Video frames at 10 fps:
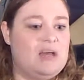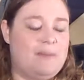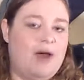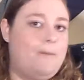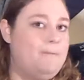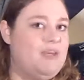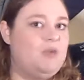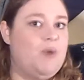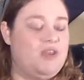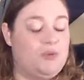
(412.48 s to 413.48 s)
about
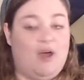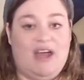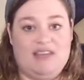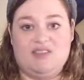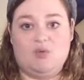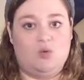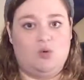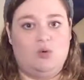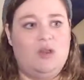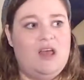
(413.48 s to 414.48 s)
midway through high
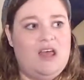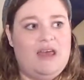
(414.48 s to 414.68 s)
school,